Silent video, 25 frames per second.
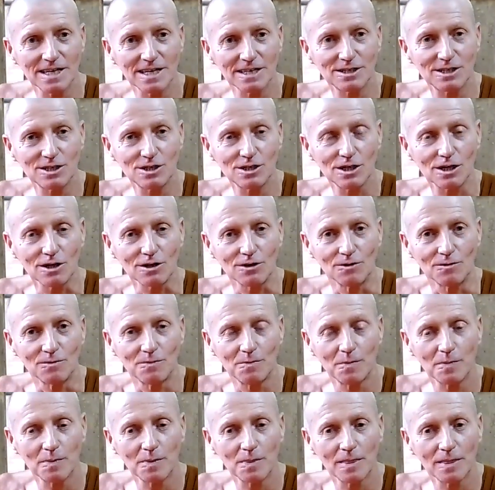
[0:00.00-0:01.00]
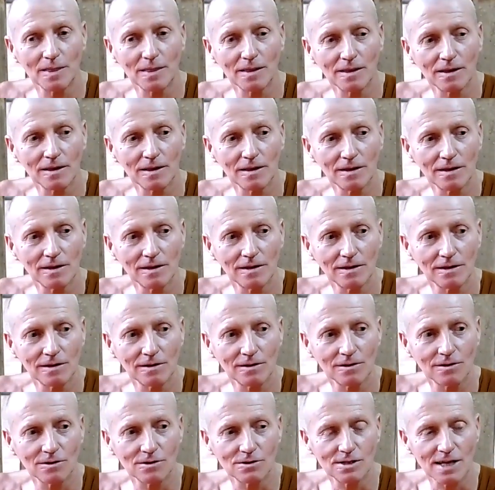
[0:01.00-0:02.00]
Because that few days of not
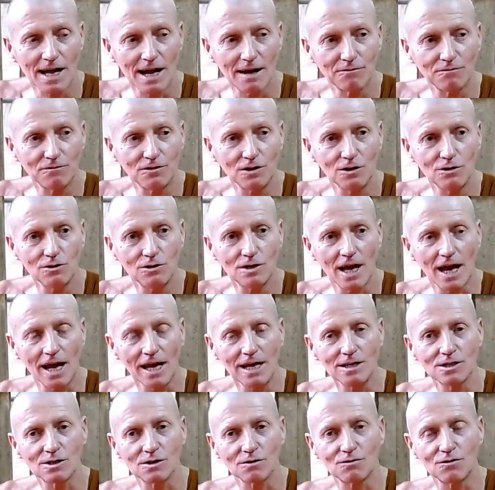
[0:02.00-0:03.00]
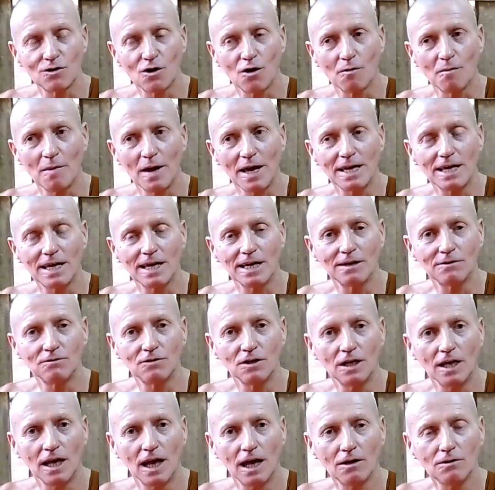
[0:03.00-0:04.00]
making a video meant
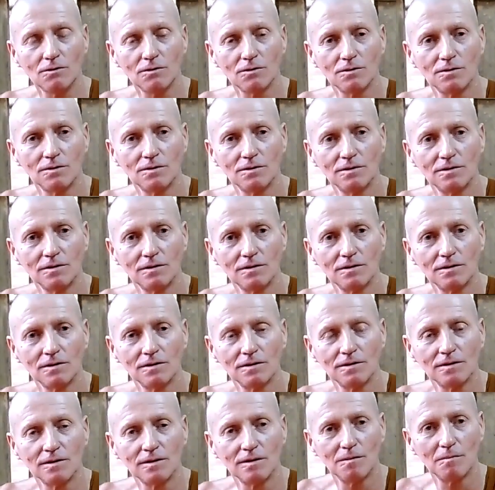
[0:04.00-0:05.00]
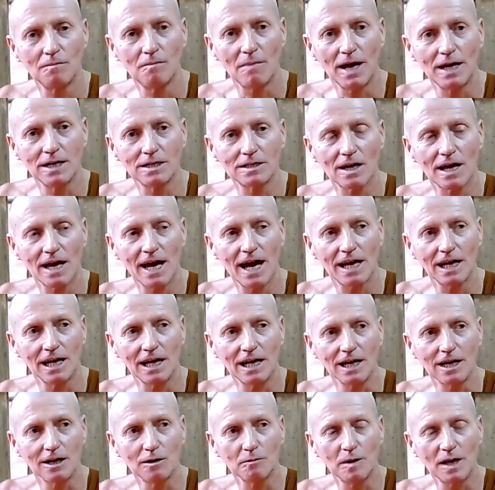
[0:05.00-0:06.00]
I had a little bit extra time
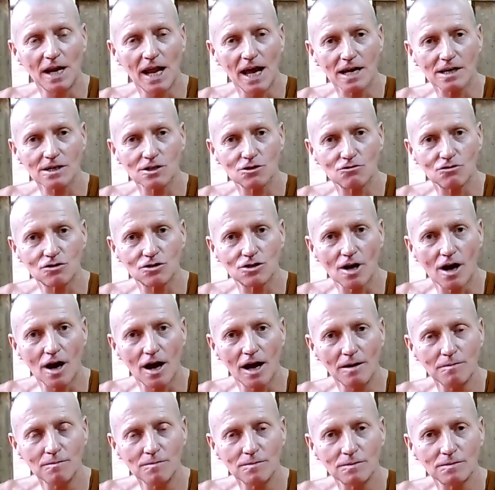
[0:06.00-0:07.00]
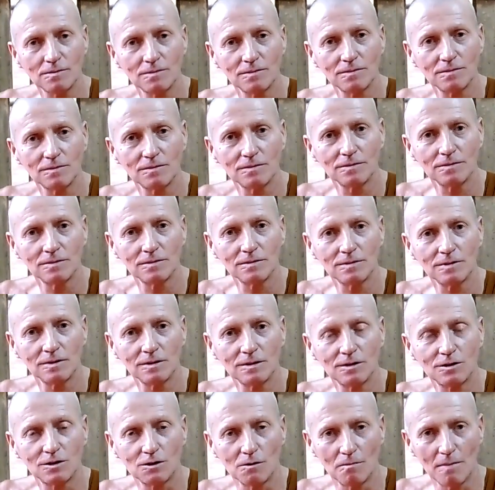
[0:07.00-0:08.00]
to meditate,
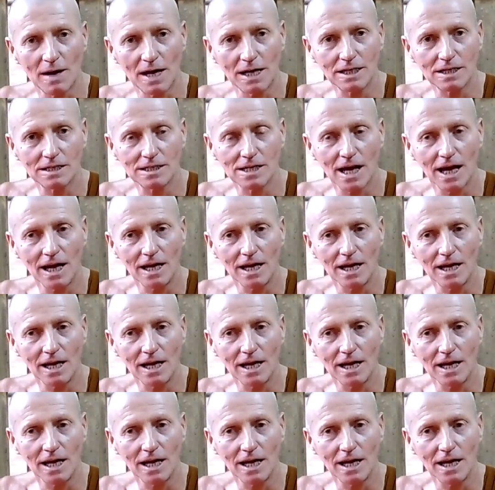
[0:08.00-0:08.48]
not think